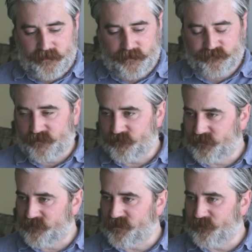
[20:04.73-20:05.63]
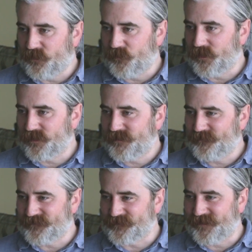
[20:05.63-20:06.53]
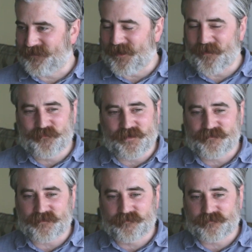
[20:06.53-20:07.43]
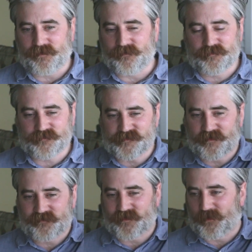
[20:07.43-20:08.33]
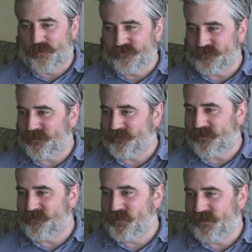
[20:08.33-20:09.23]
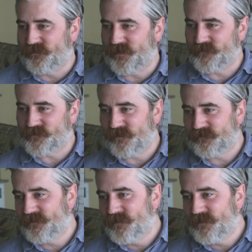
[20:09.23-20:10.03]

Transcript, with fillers: It saves on a bit of work as well. But it's just a slide saying $125 billion on it.